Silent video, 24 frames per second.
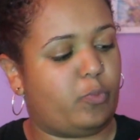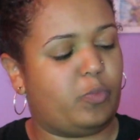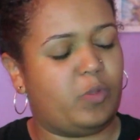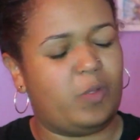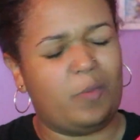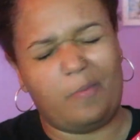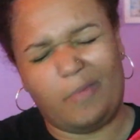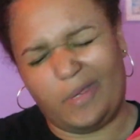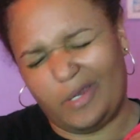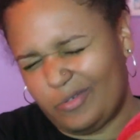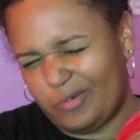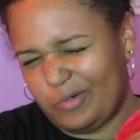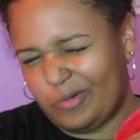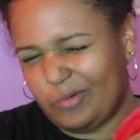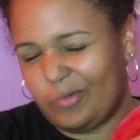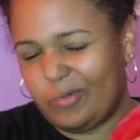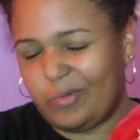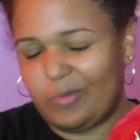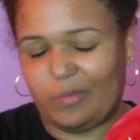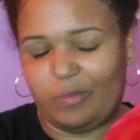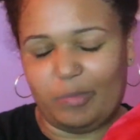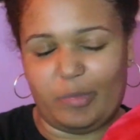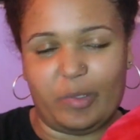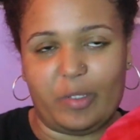the
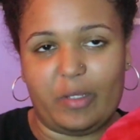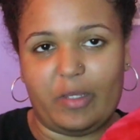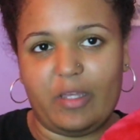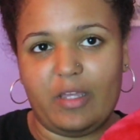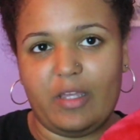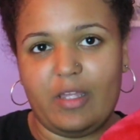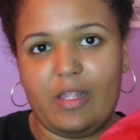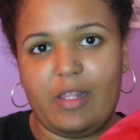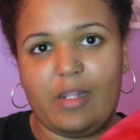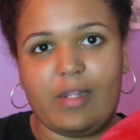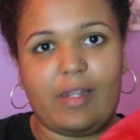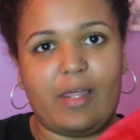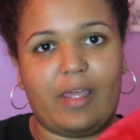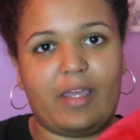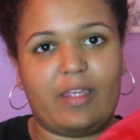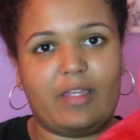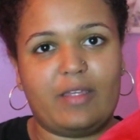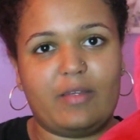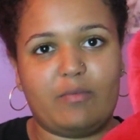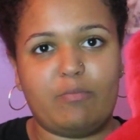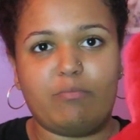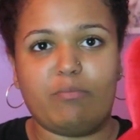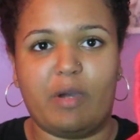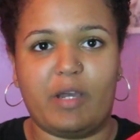middle, but
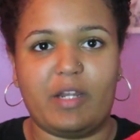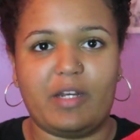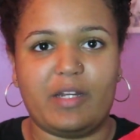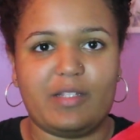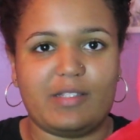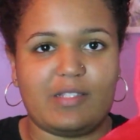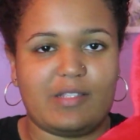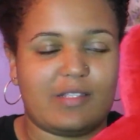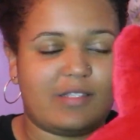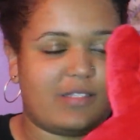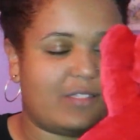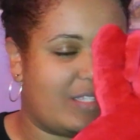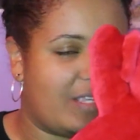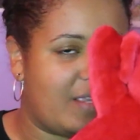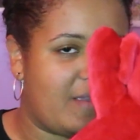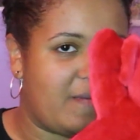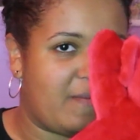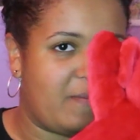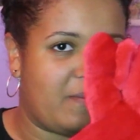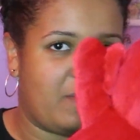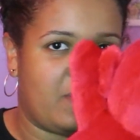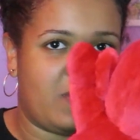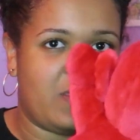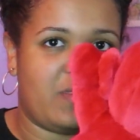like mine has a
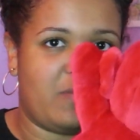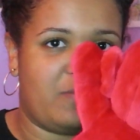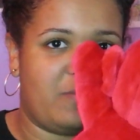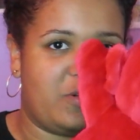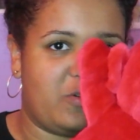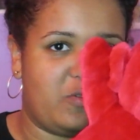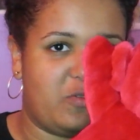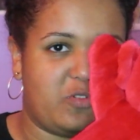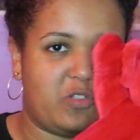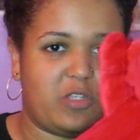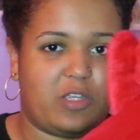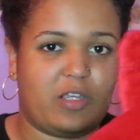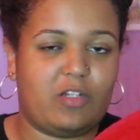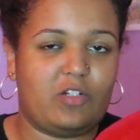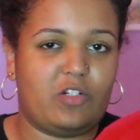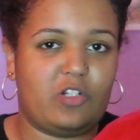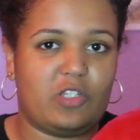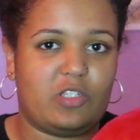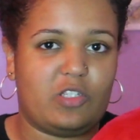seam in the middle, so I can